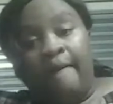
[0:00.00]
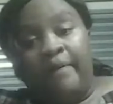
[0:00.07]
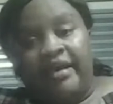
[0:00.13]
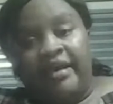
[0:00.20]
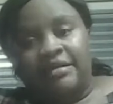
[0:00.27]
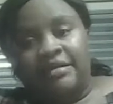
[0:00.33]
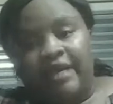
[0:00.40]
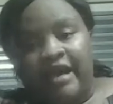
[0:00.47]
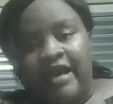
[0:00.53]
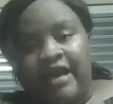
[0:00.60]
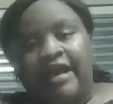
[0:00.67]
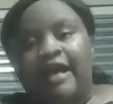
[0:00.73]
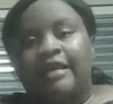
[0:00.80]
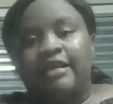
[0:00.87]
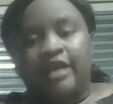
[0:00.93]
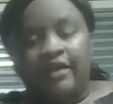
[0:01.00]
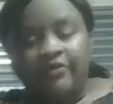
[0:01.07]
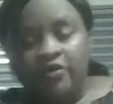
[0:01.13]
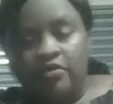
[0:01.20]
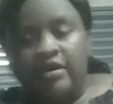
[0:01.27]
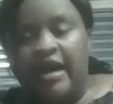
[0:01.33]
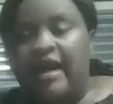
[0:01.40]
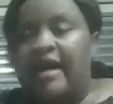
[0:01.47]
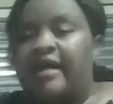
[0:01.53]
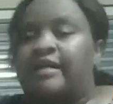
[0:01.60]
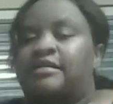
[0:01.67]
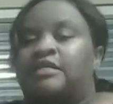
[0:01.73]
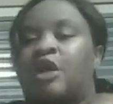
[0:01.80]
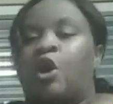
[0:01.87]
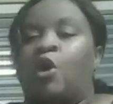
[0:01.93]
being said, I love you
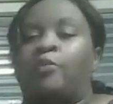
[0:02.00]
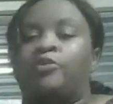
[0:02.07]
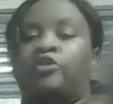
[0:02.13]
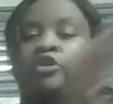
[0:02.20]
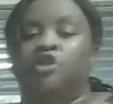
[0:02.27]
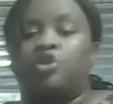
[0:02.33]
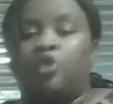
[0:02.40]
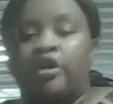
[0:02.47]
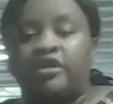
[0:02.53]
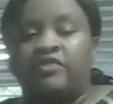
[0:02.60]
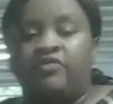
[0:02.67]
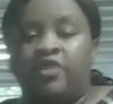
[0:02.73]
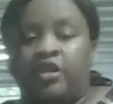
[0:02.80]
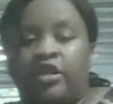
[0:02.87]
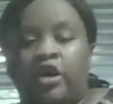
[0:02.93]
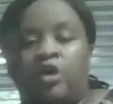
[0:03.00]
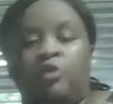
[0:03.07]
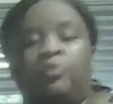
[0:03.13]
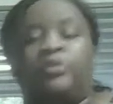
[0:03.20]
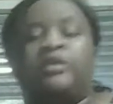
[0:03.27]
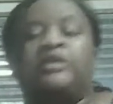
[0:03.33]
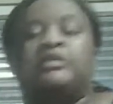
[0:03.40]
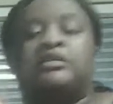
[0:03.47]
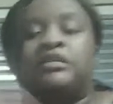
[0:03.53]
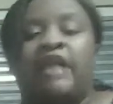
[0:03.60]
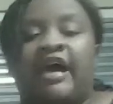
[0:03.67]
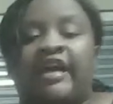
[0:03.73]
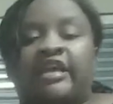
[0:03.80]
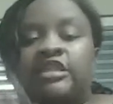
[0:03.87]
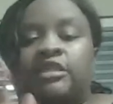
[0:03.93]
guys. I hope you enjoyed the video. Please
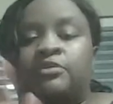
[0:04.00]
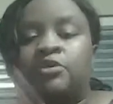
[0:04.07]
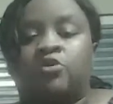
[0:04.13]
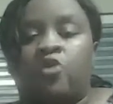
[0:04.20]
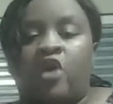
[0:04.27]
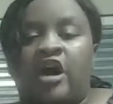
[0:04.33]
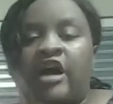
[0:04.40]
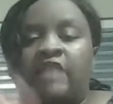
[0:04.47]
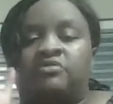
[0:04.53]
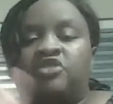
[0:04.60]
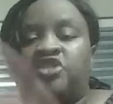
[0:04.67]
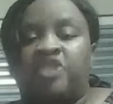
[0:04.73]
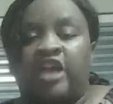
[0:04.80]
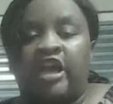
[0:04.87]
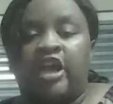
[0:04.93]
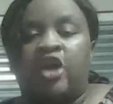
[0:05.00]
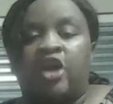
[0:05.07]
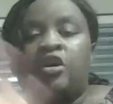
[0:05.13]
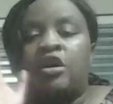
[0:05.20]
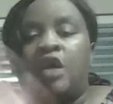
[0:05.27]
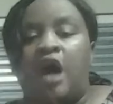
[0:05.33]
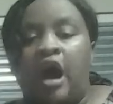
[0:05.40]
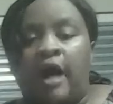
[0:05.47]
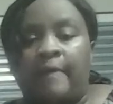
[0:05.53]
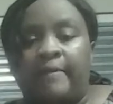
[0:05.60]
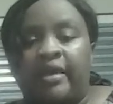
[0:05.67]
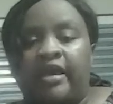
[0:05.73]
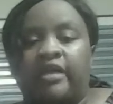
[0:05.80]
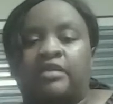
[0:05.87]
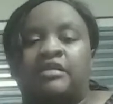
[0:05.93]
like, subscribe, share,
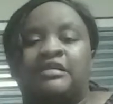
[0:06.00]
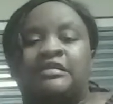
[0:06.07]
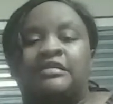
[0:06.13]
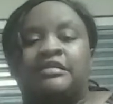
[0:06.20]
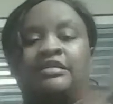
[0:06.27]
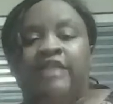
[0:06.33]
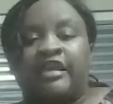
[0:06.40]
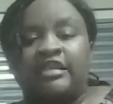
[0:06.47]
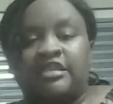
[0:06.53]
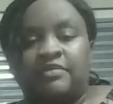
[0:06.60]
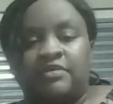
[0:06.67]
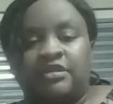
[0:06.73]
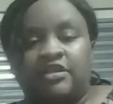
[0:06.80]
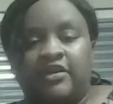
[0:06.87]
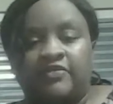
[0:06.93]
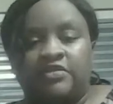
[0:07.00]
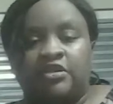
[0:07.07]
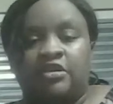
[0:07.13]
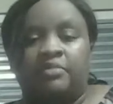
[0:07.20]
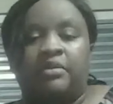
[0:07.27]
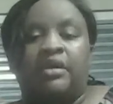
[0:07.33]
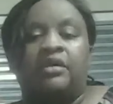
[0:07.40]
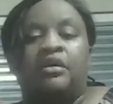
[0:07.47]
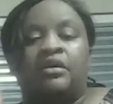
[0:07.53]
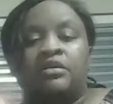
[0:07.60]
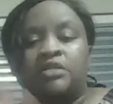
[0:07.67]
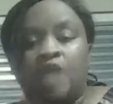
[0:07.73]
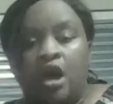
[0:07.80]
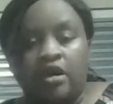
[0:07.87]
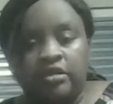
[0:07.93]
comment, say some stuff to me,
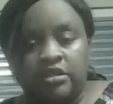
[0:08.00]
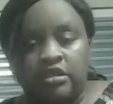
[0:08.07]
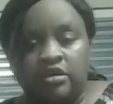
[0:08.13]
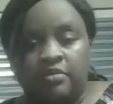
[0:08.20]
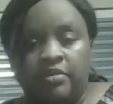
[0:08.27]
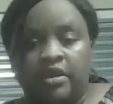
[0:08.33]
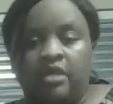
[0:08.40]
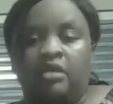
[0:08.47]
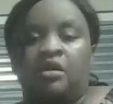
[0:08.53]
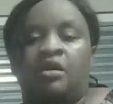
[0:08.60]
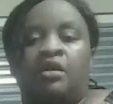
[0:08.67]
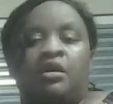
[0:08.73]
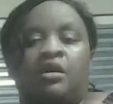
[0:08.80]
talk to me.